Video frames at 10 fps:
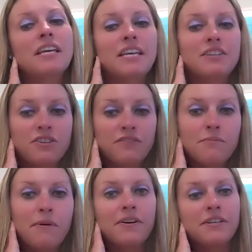each of
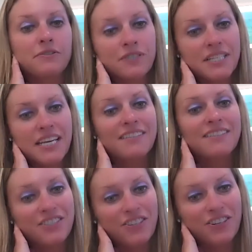the parties retains
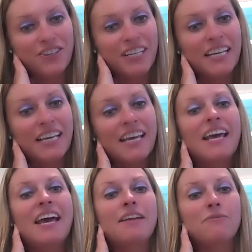an attorney.
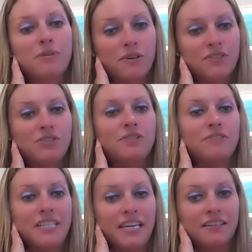And we want you to
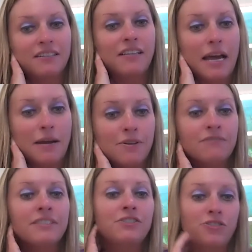retain a
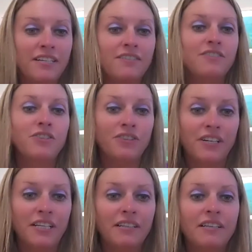collaboratively trained
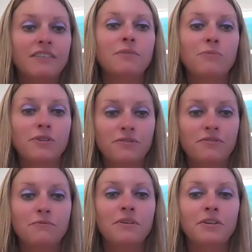attorney, someone who's
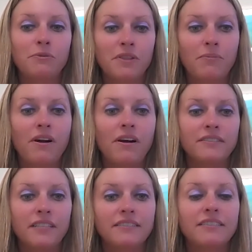familiar with the
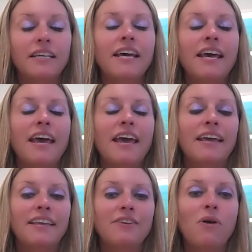process.
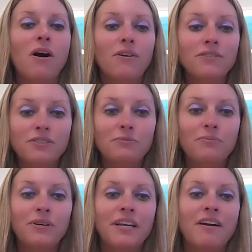You also
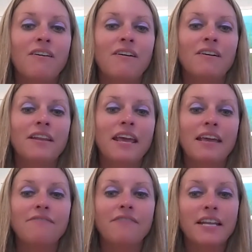bring on
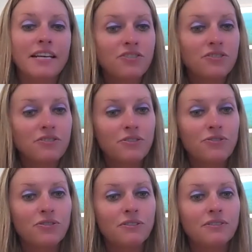a financial
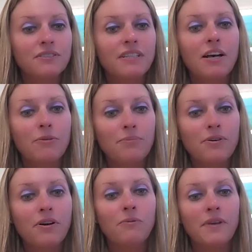neutral to help
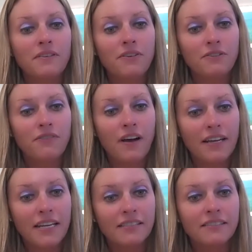you all with your
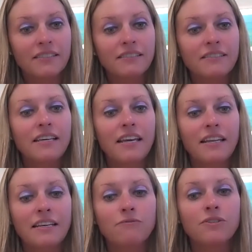finances
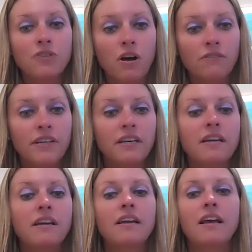and in
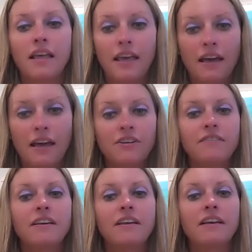resolving
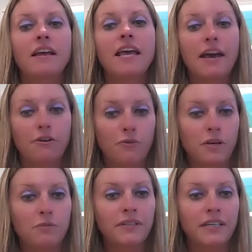everything
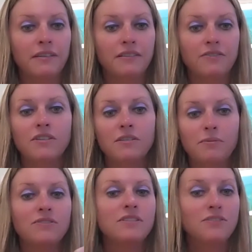equitably. So this
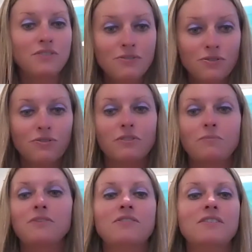person is neutral. This
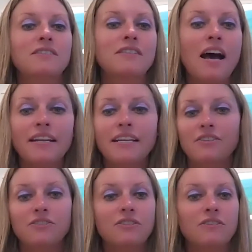person is not
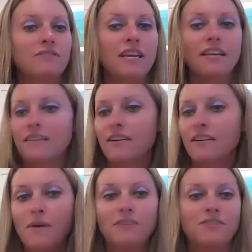here to take the
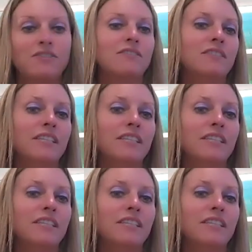other spouse to the